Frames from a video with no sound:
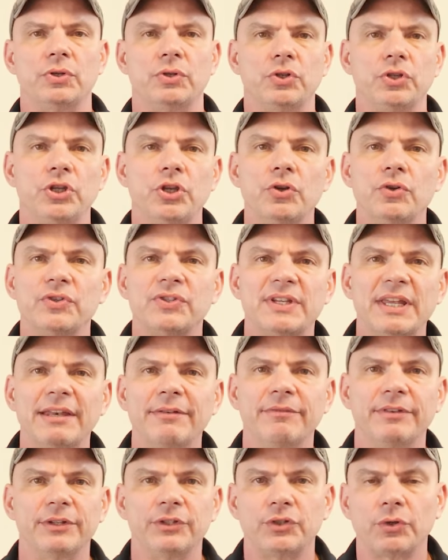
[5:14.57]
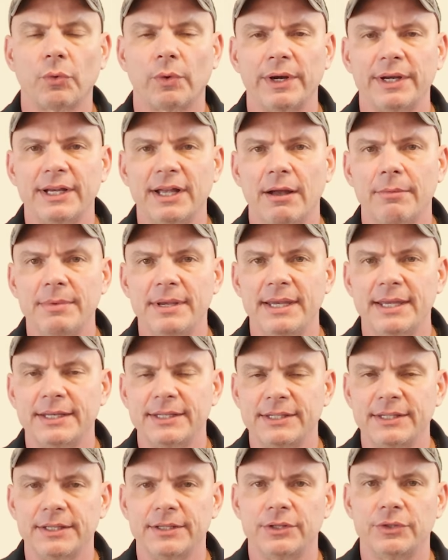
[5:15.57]
used inventory coming
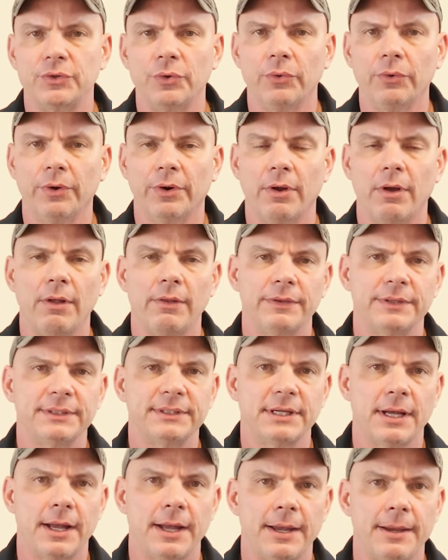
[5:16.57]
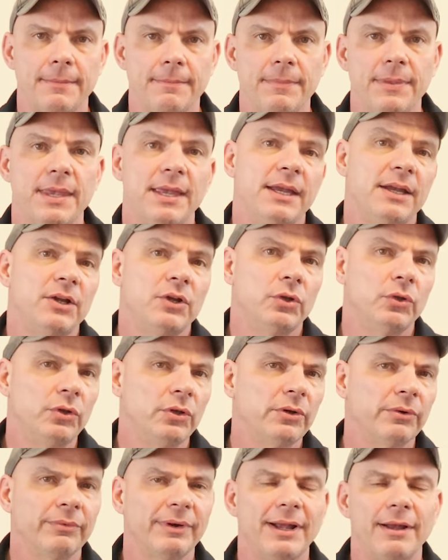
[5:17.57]
into the door all the time,
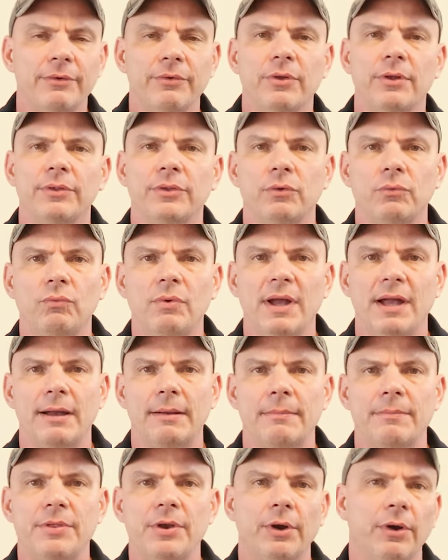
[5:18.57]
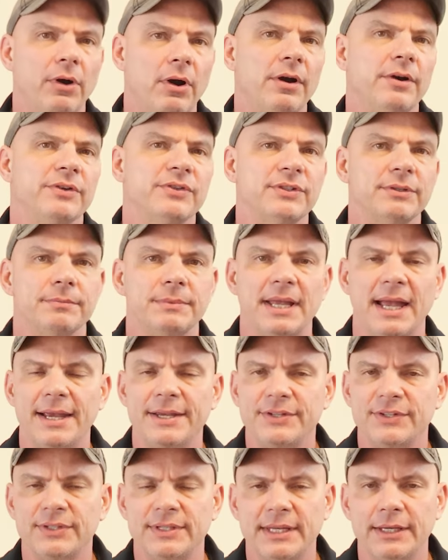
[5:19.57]
Look around on the web. There are some
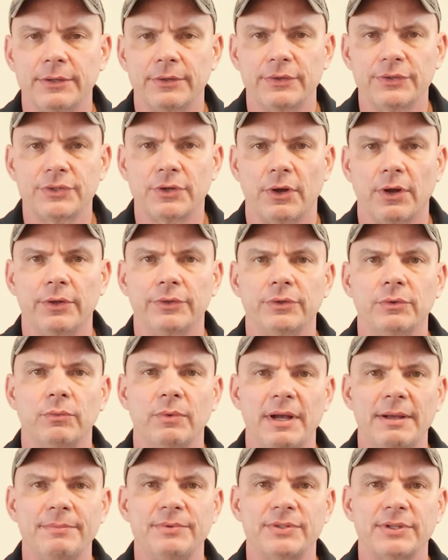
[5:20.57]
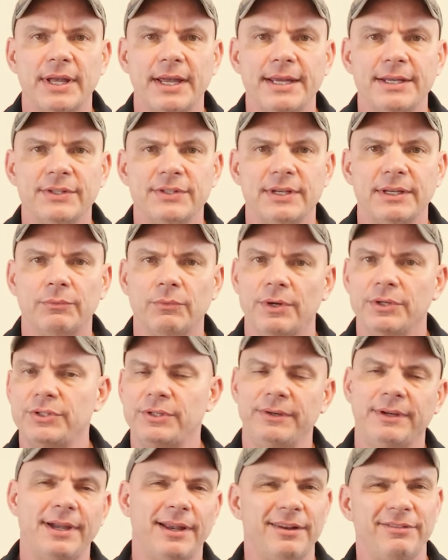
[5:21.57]
nice deals on the websites, and
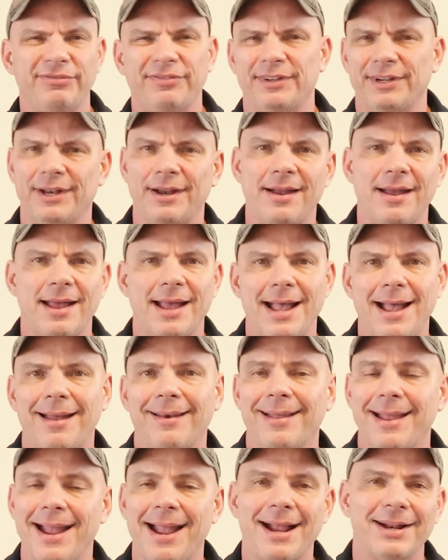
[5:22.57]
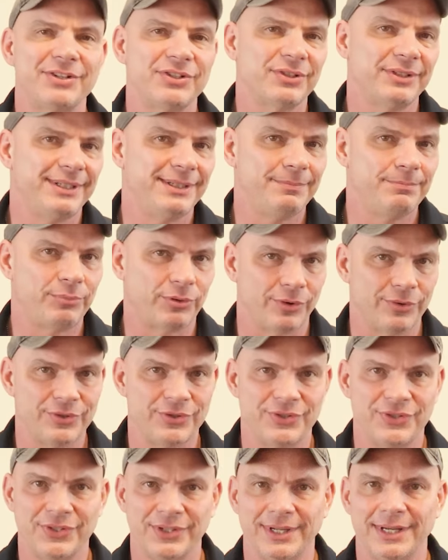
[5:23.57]
once you kind of figure out how to actually
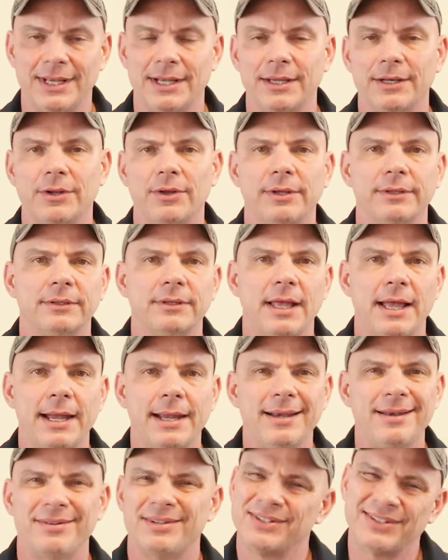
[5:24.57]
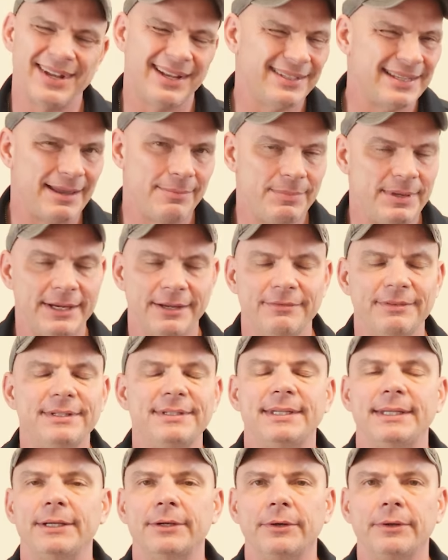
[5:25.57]
purchase a gun online, it's not that big of a
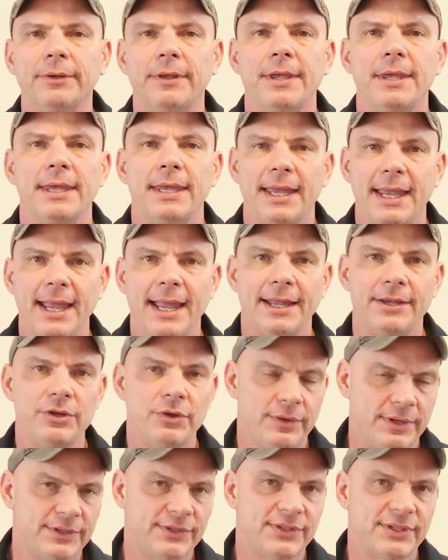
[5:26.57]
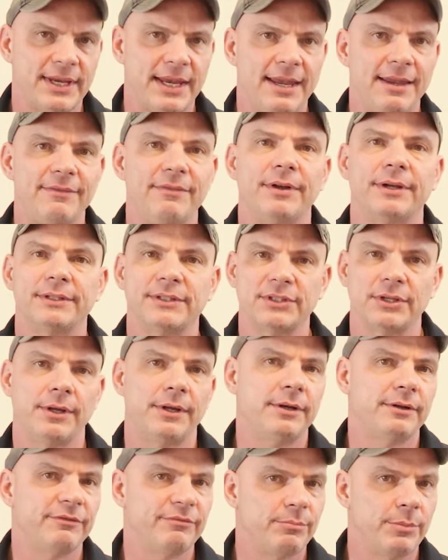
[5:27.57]
deal, and you can save a
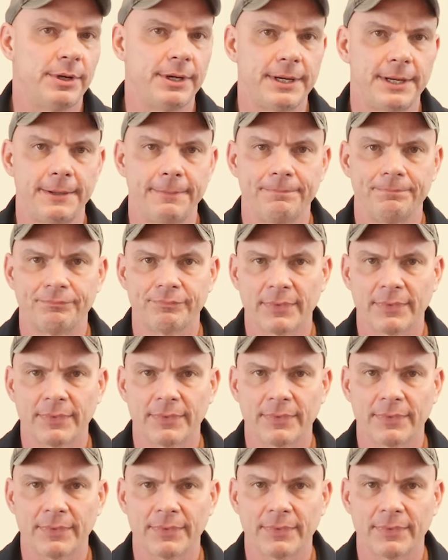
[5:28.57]
ton of money.